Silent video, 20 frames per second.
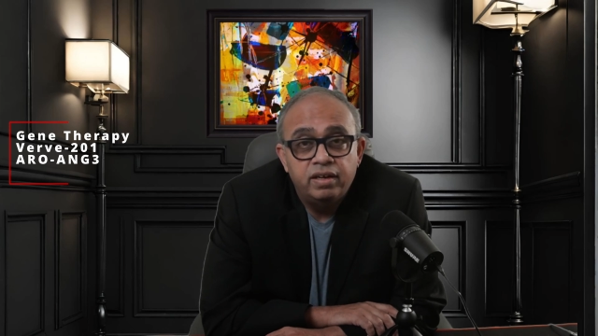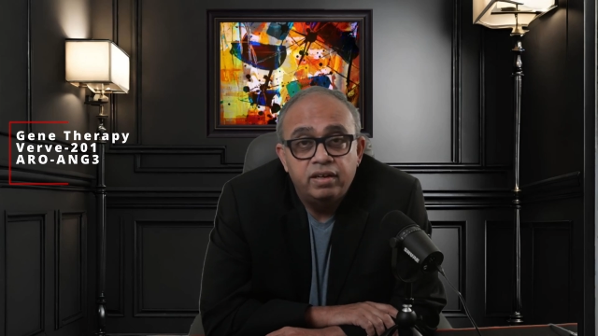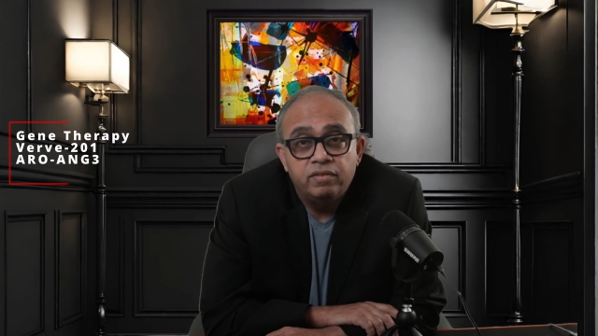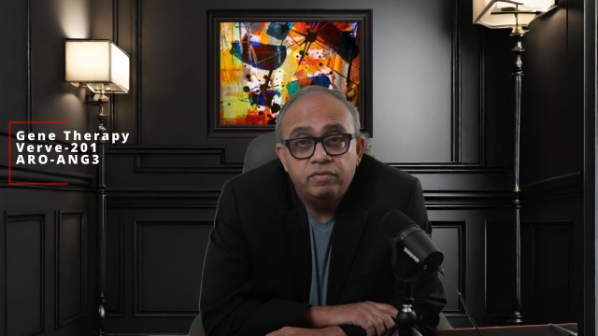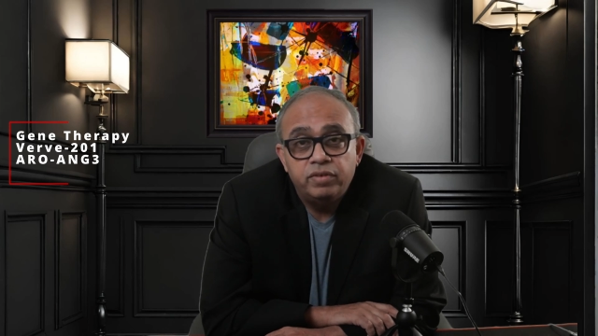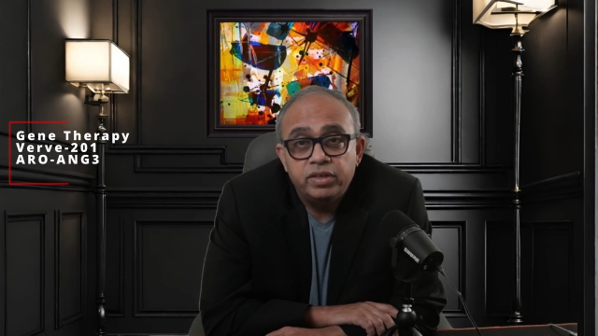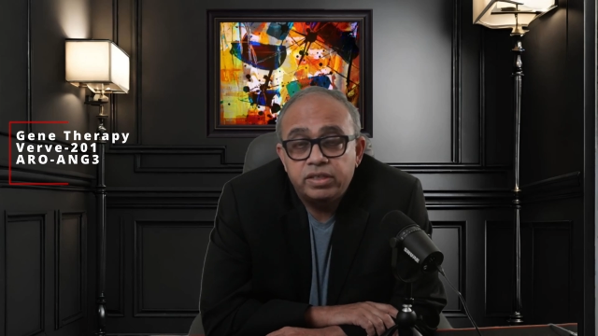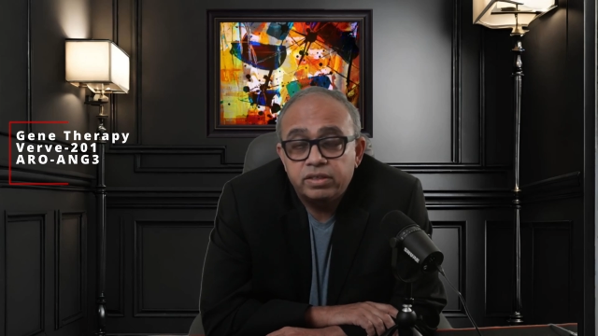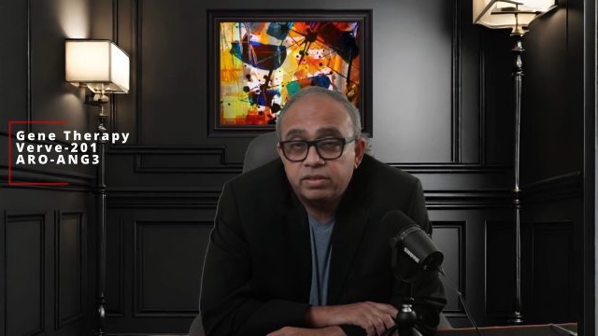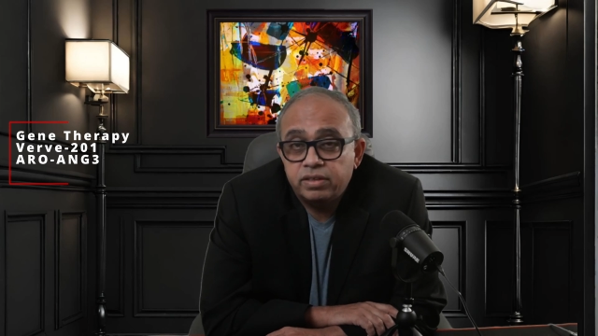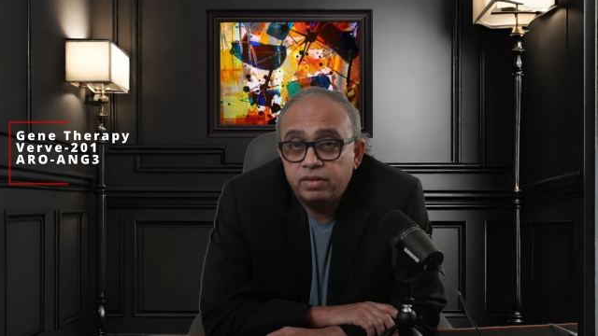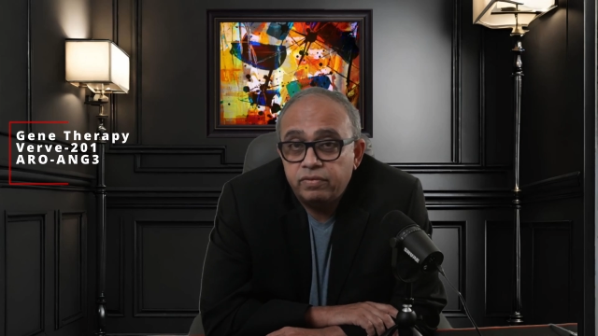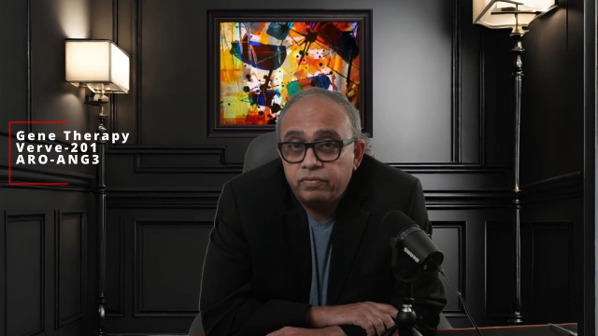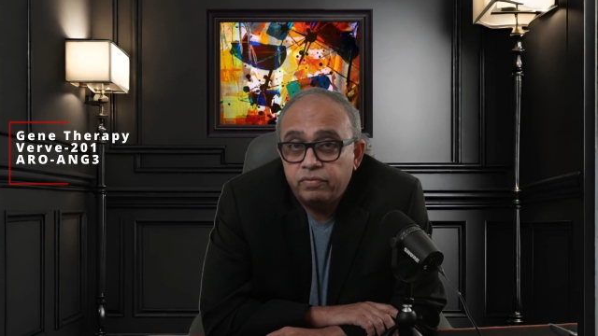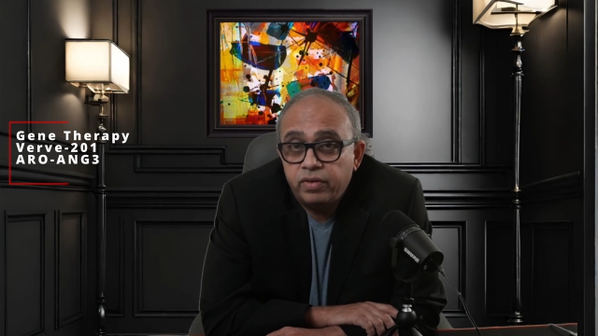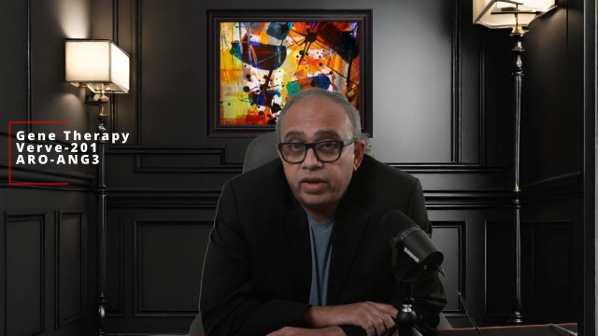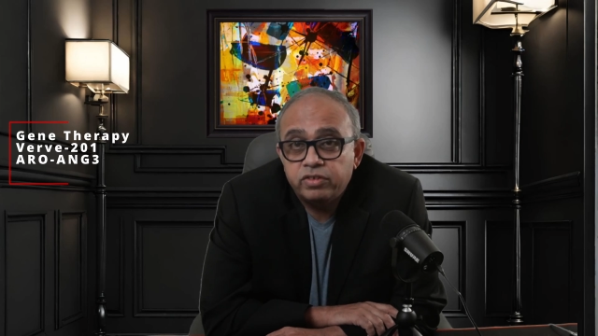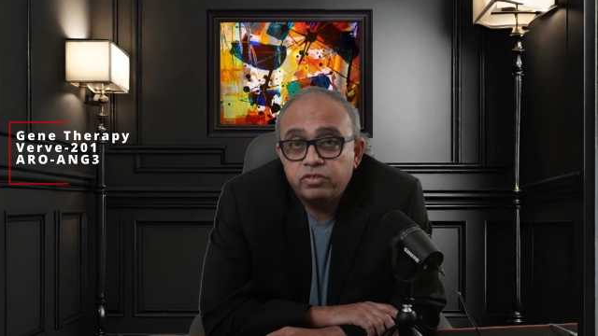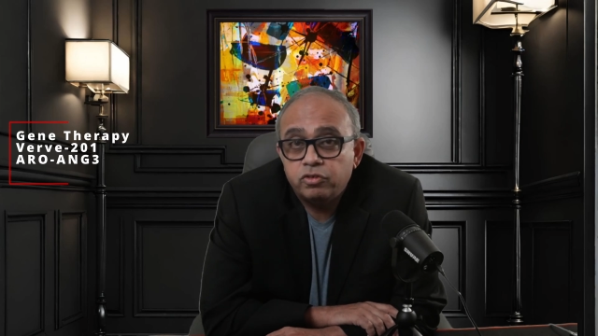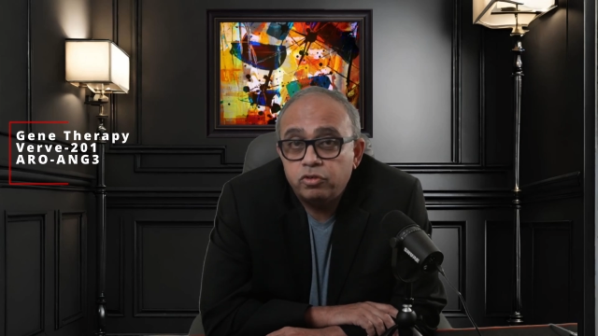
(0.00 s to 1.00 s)
which is in
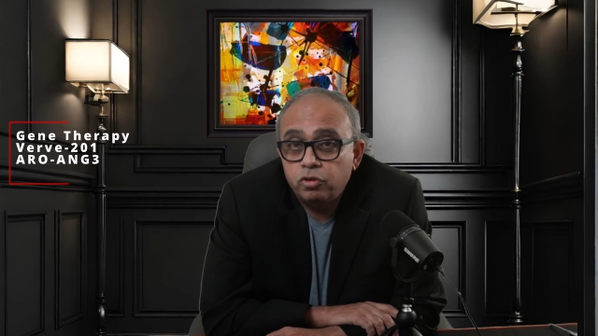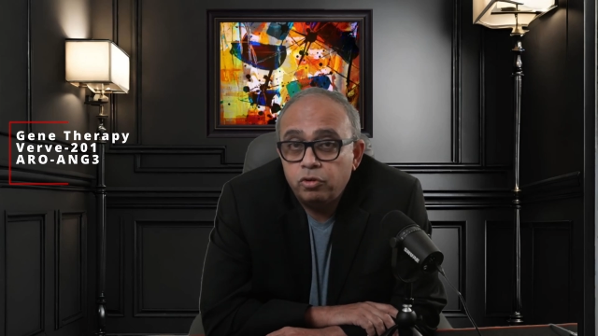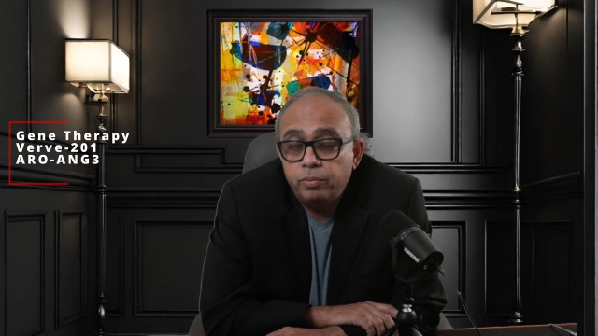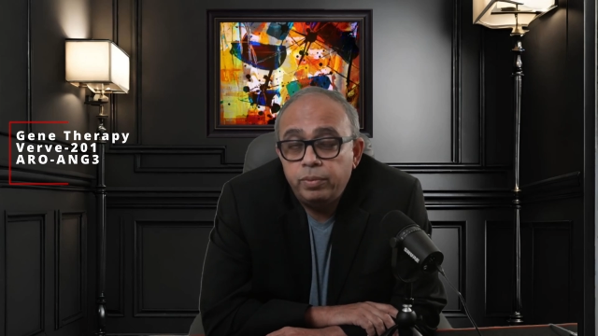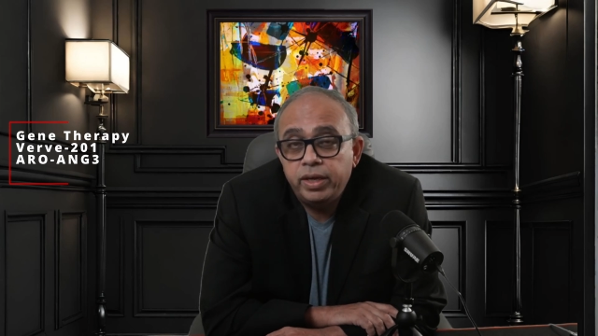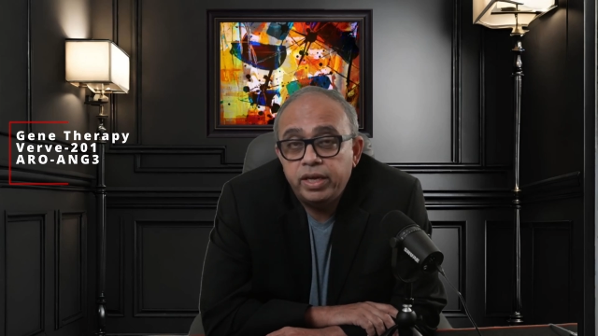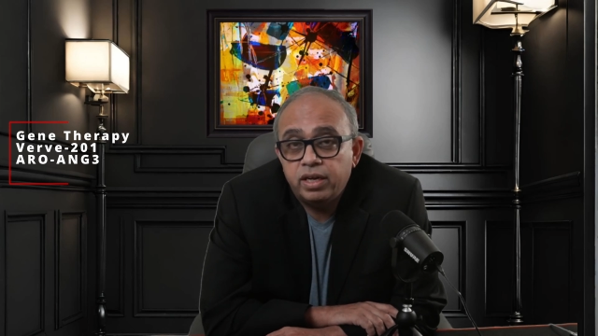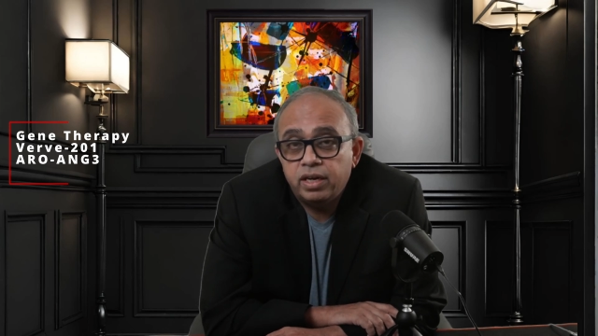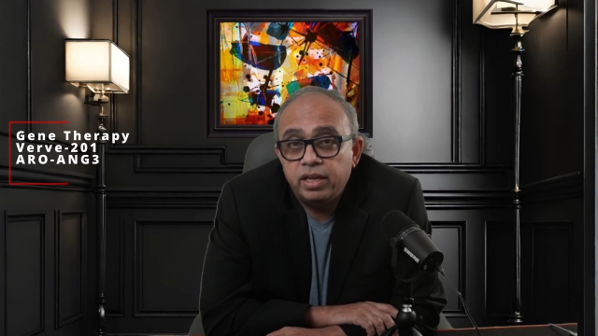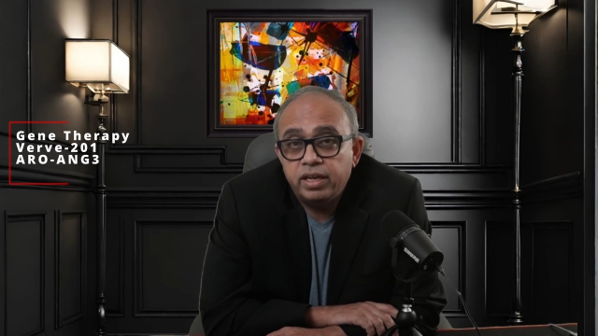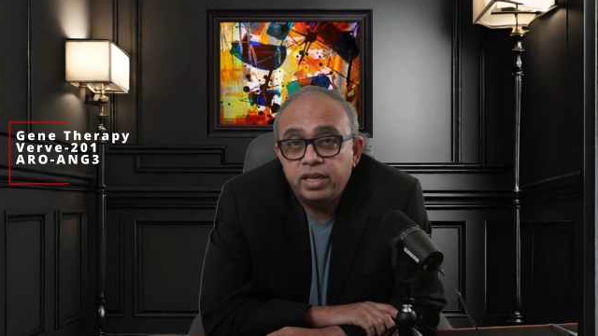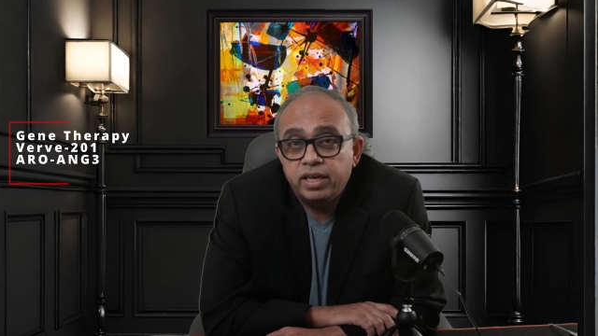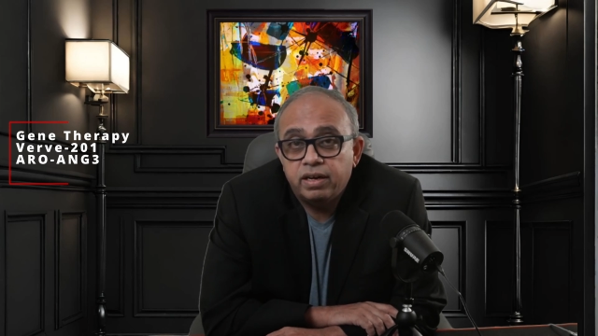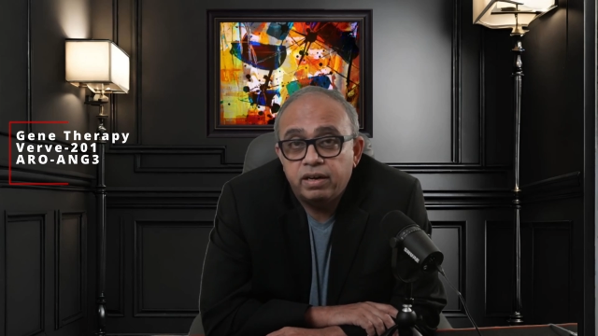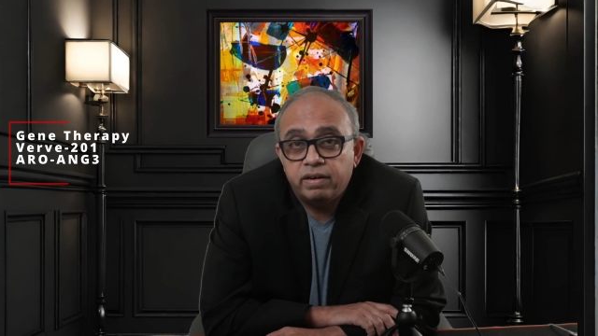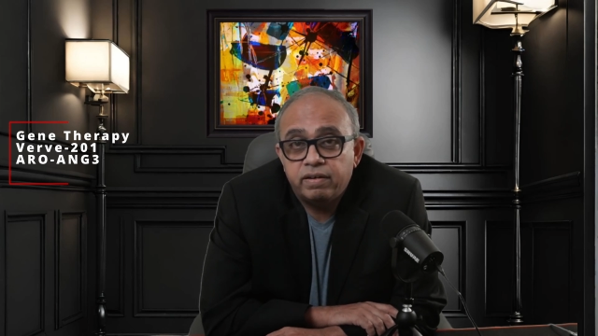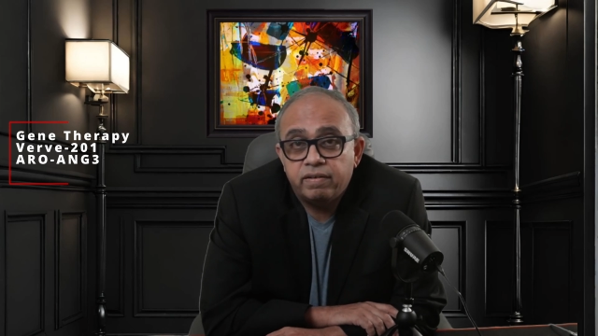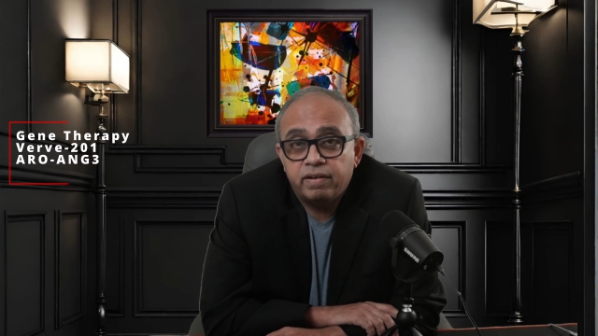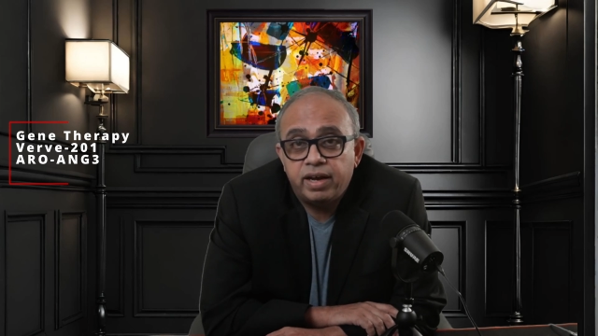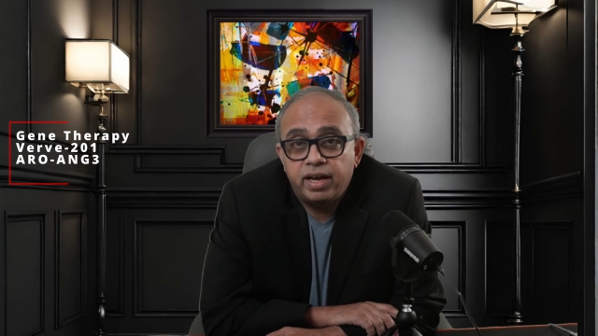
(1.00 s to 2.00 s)
phase 2B clinical
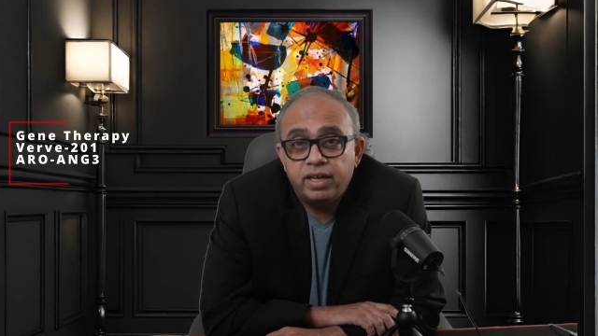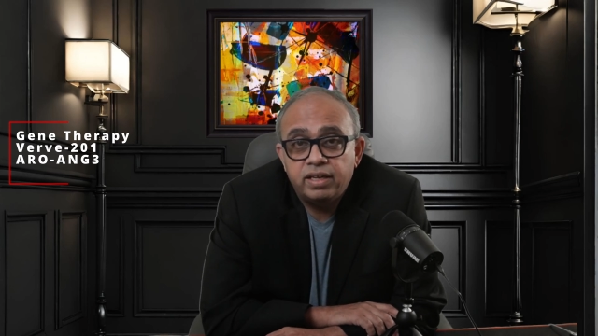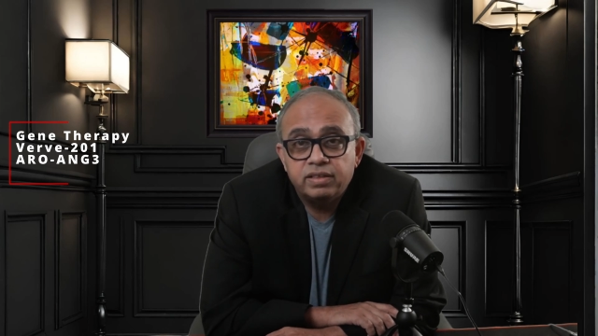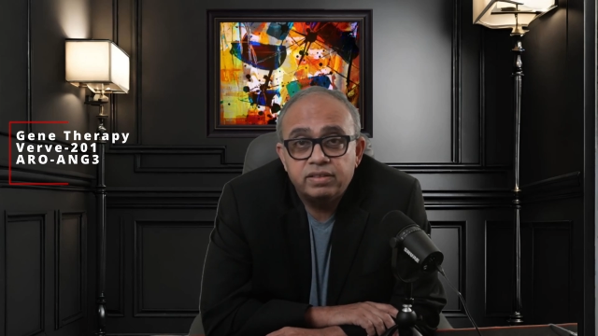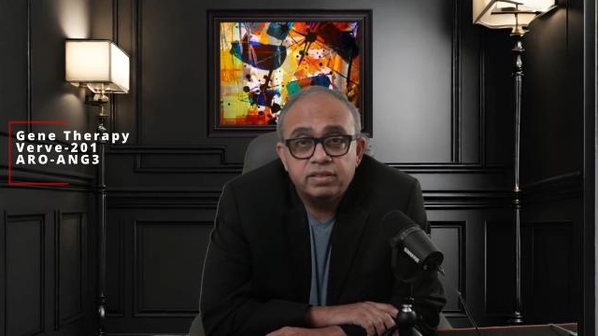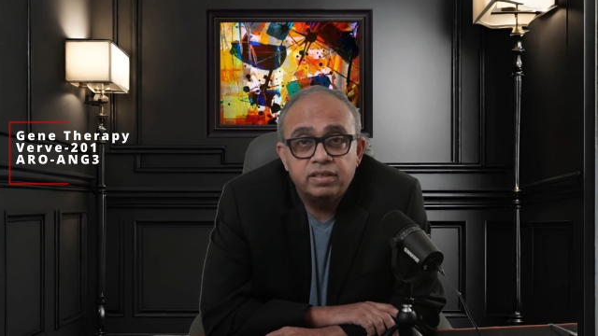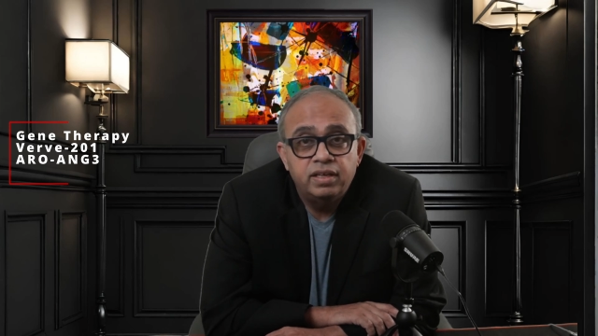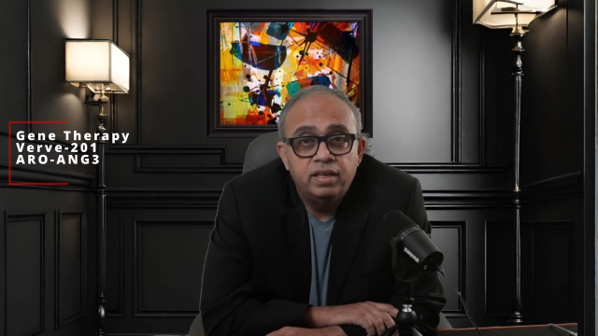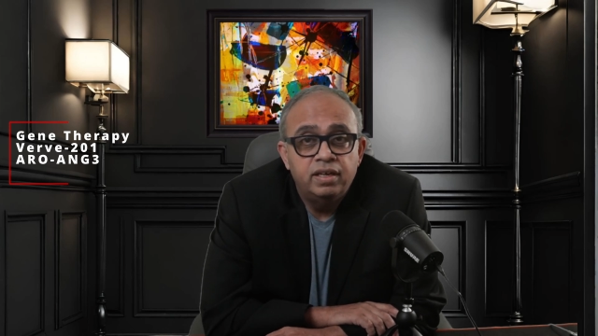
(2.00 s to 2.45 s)
trials.